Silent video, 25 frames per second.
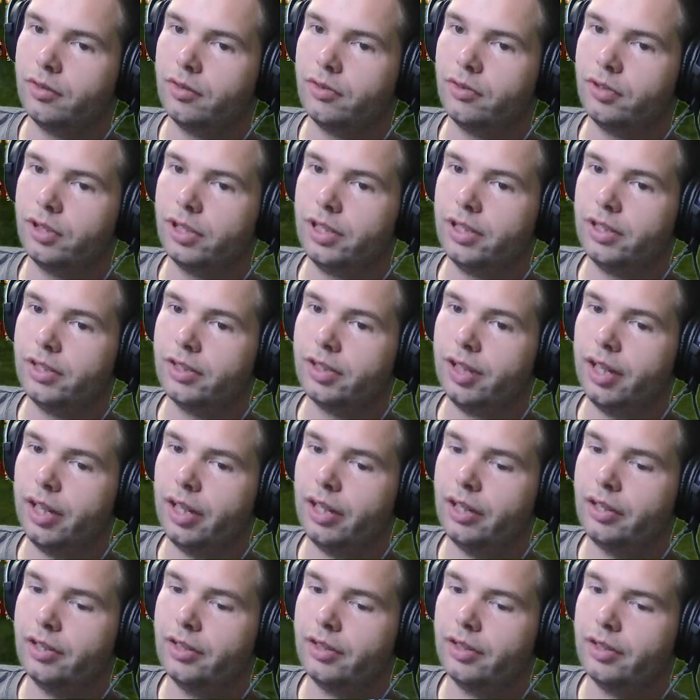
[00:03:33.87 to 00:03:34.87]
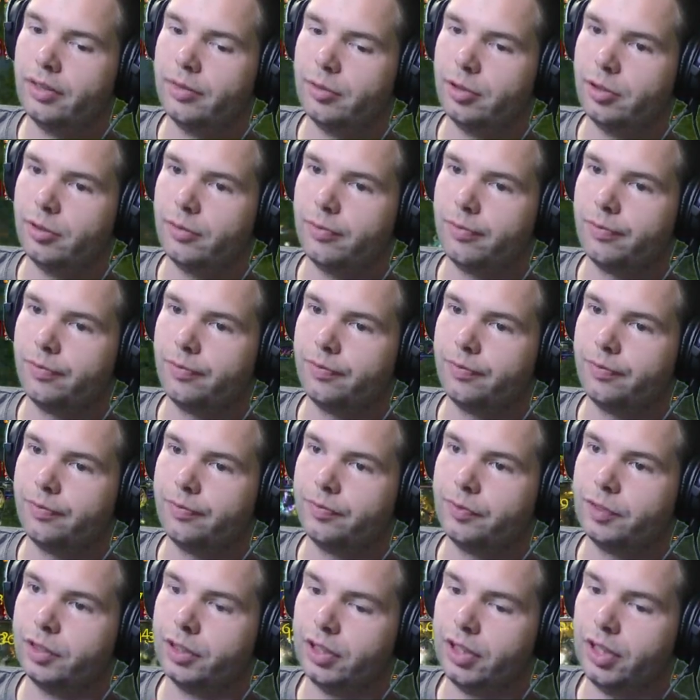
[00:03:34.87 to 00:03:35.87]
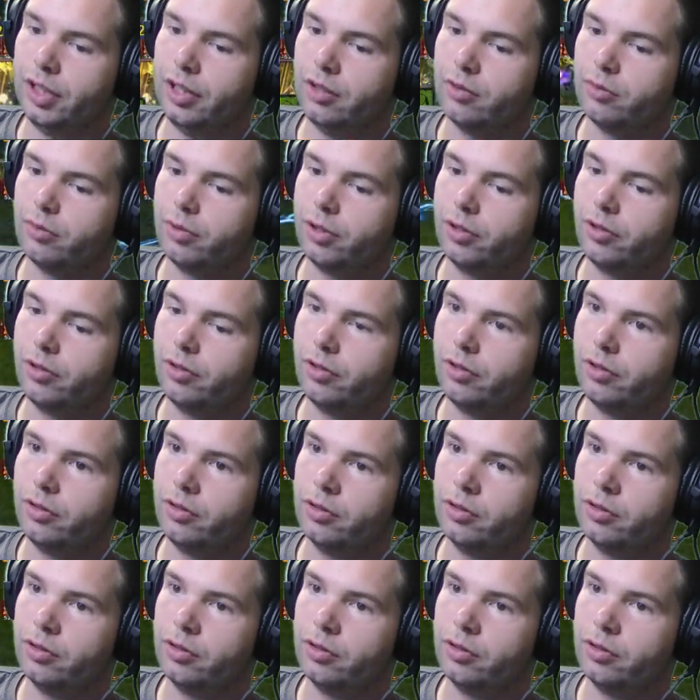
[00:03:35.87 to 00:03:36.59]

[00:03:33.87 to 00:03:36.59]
Freaking silencing me. It's kind of weird.